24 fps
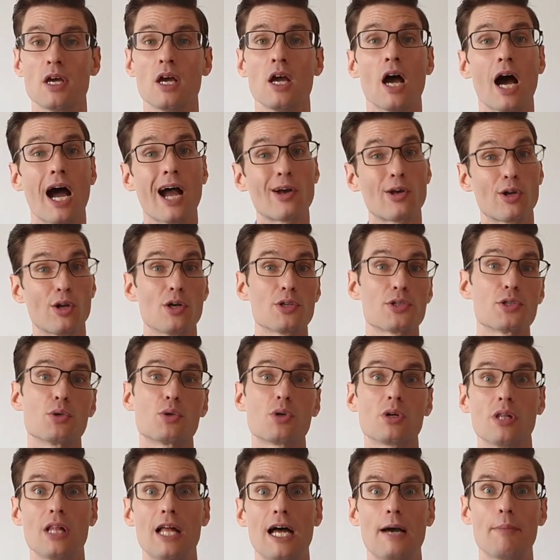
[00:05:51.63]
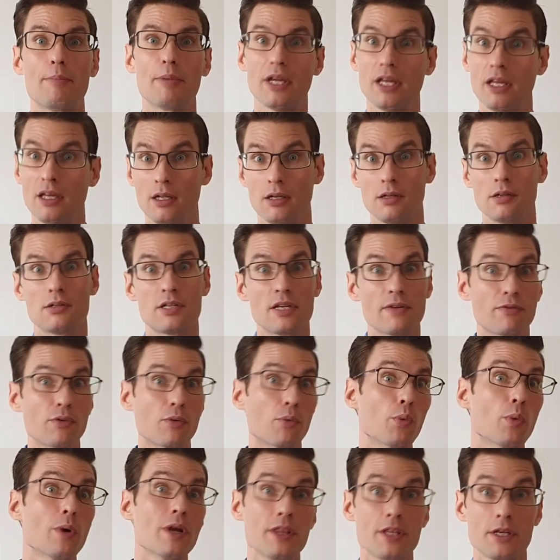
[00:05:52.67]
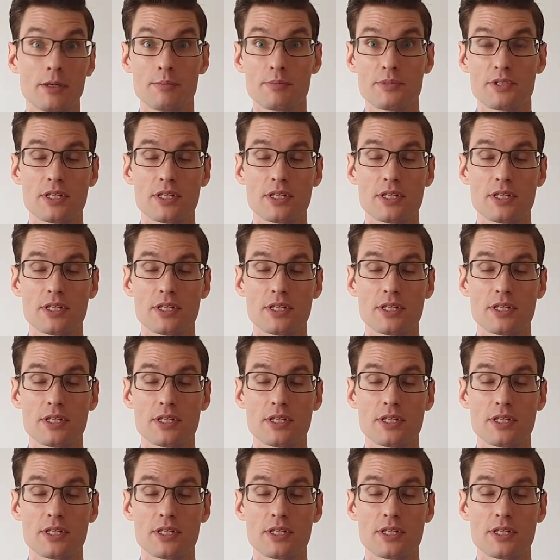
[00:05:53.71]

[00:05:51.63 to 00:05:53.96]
I could also clap in different rhythms